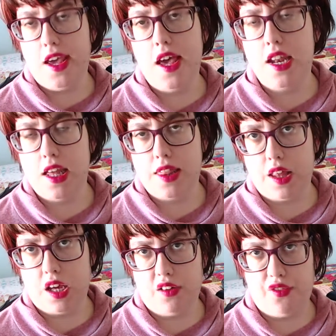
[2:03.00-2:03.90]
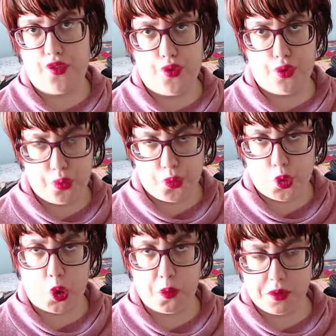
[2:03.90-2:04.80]
anything for
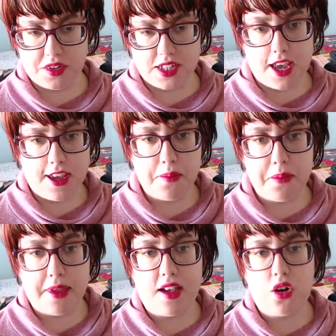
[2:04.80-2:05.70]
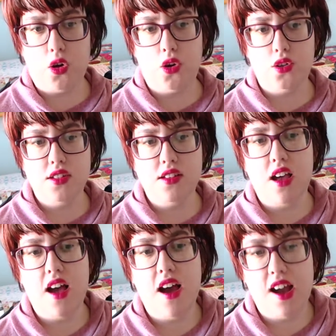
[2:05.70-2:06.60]
World Book Day because
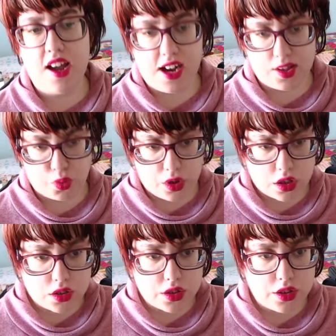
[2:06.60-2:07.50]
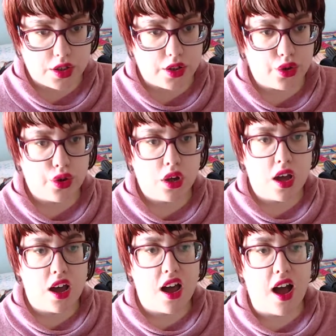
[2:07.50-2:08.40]
I had work to do
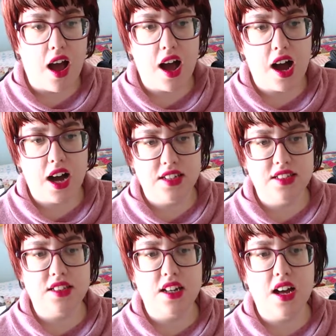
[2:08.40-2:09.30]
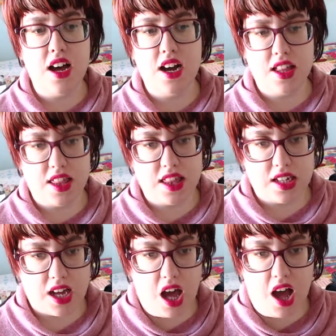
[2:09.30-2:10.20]
and I didn't
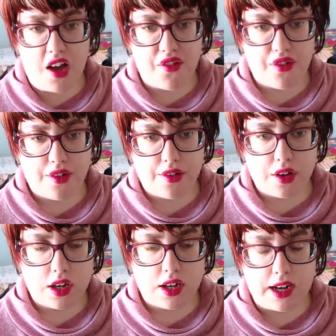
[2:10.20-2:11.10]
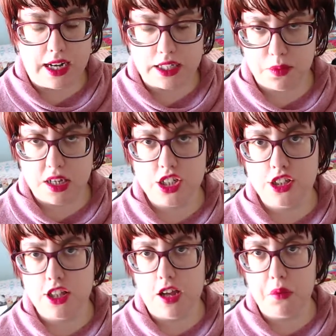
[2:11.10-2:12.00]
have as much
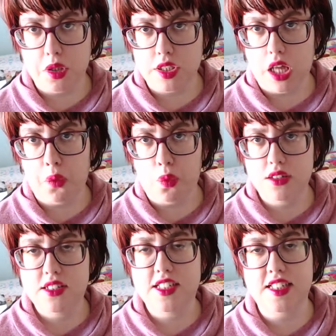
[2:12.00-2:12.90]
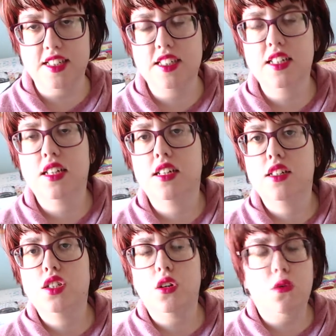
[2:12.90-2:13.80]
time as I wanted.
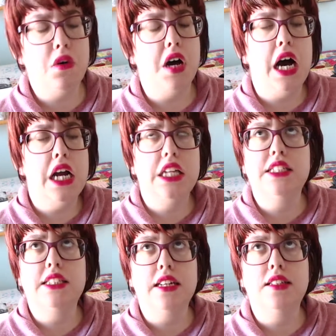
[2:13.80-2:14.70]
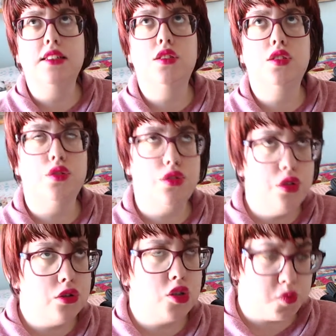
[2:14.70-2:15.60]
So I decided to
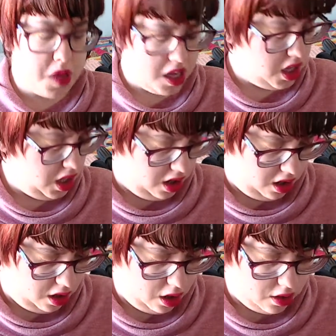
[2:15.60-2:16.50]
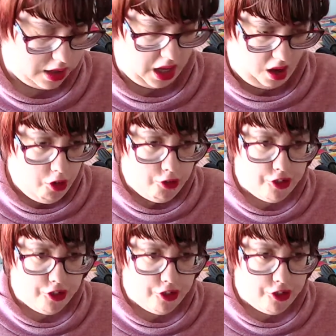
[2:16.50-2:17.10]
use my day off